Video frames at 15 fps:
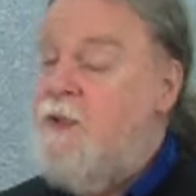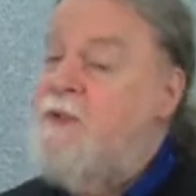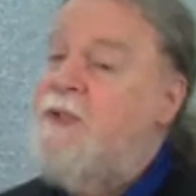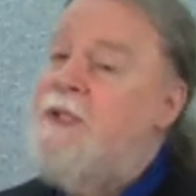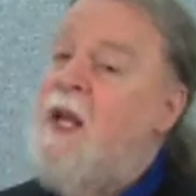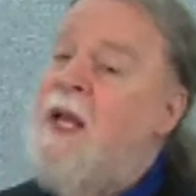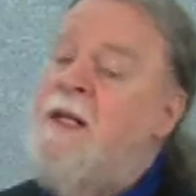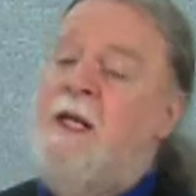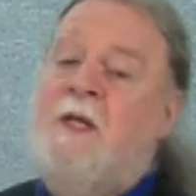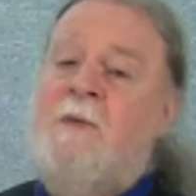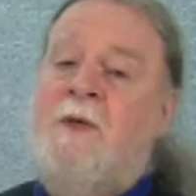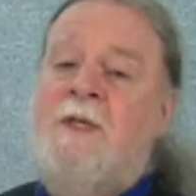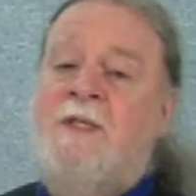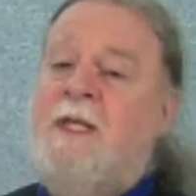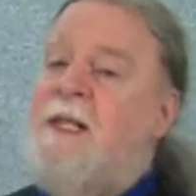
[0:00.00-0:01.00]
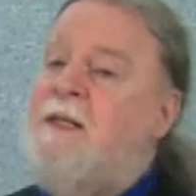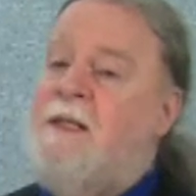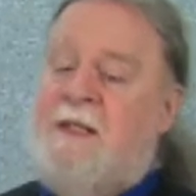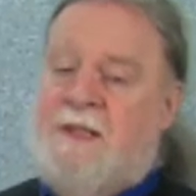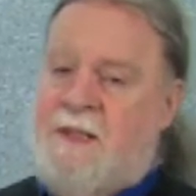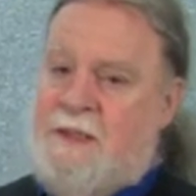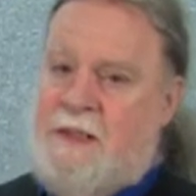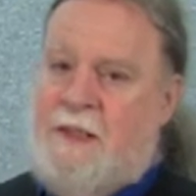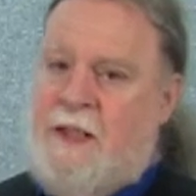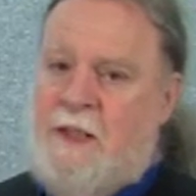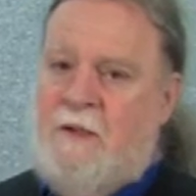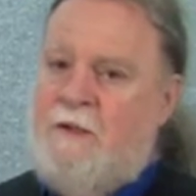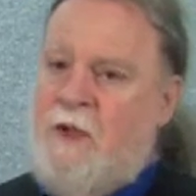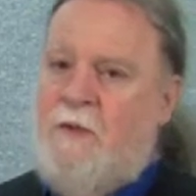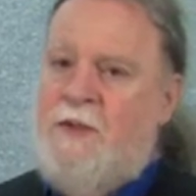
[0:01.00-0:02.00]
no sign anywhere saying that this is
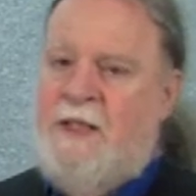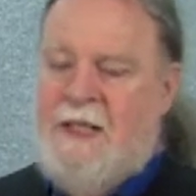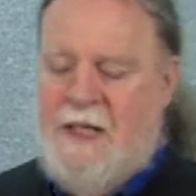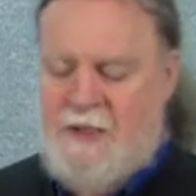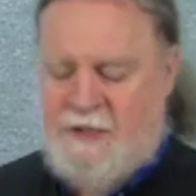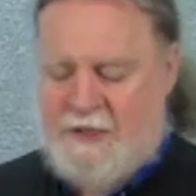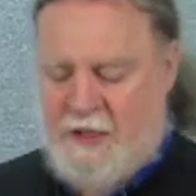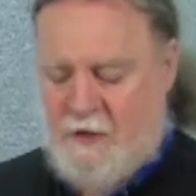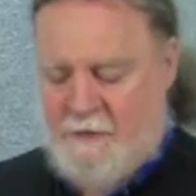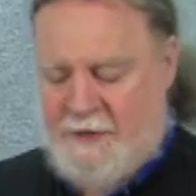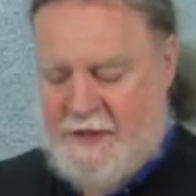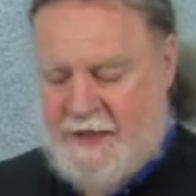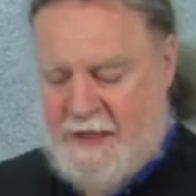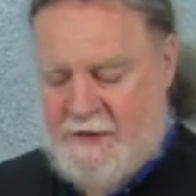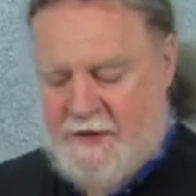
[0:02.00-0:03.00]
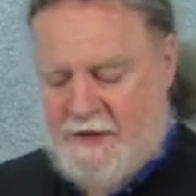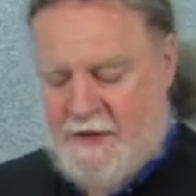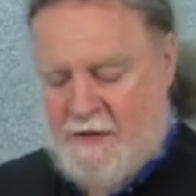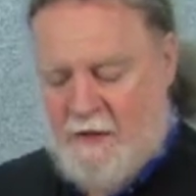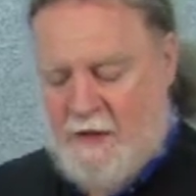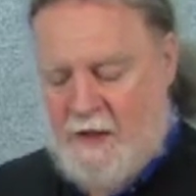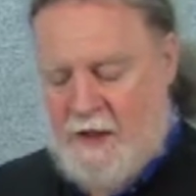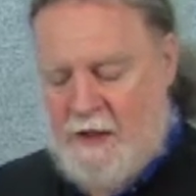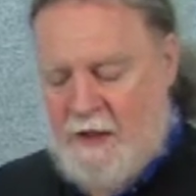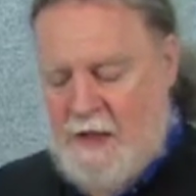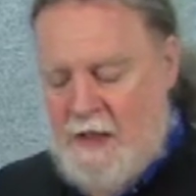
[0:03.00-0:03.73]
illegal, no indication that it would be against the law.